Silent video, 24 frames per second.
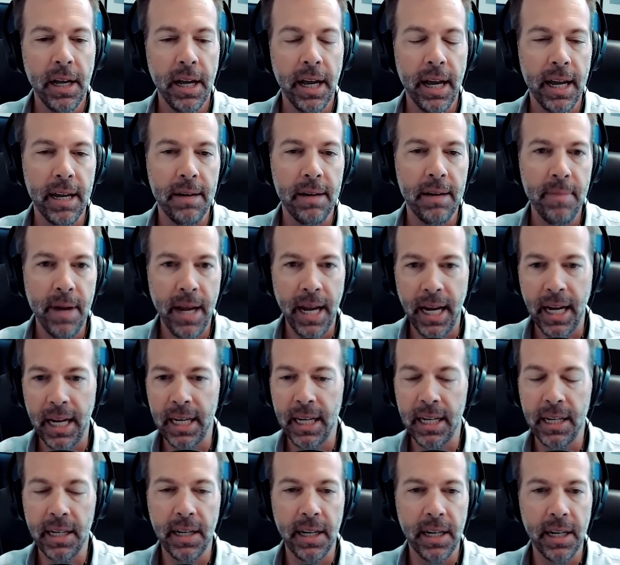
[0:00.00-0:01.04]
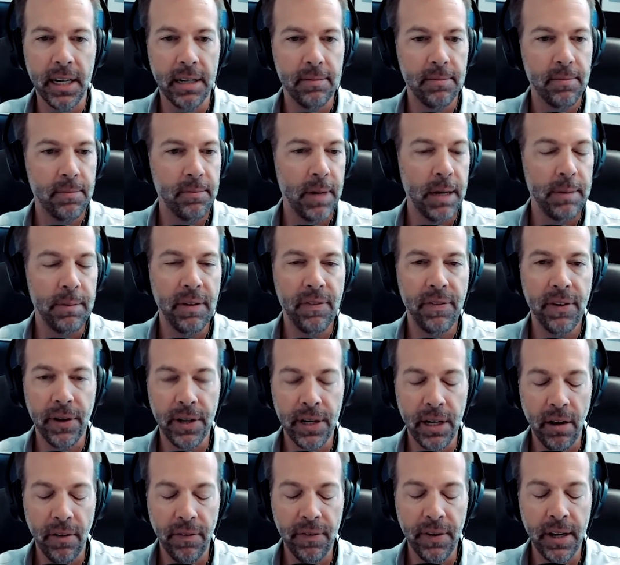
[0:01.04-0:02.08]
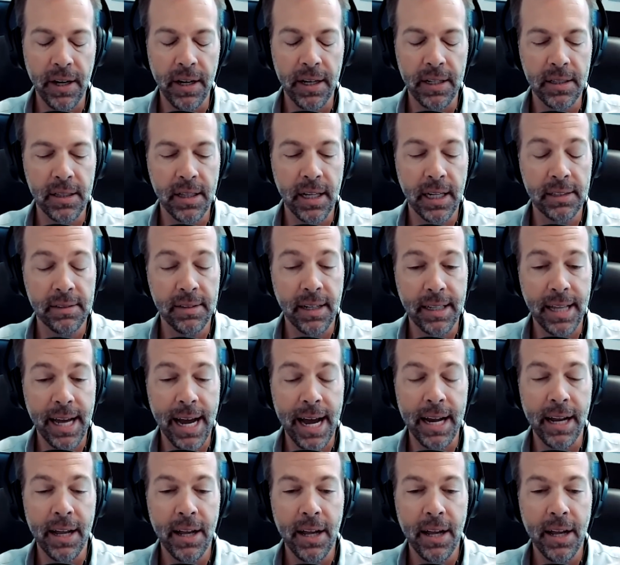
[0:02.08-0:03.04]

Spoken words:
Maine and maybe Philadelphia and things like that.